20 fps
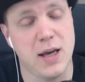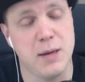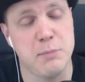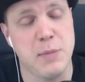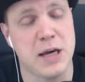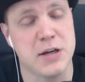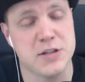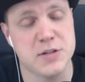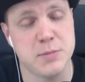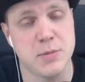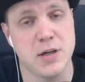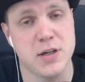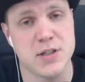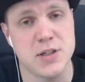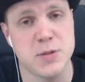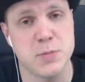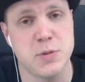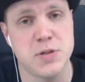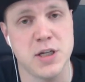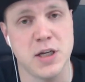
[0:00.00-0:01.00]
maximise
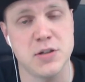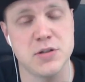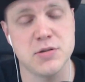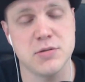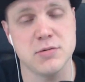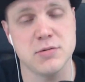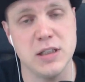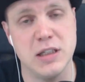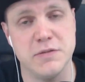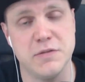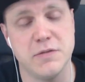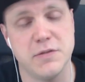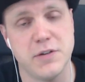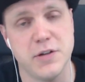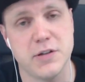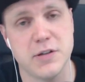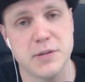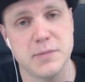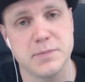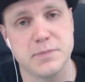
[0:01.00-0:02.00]
his potential even
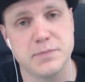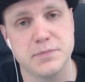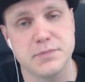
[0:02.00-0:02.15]
further.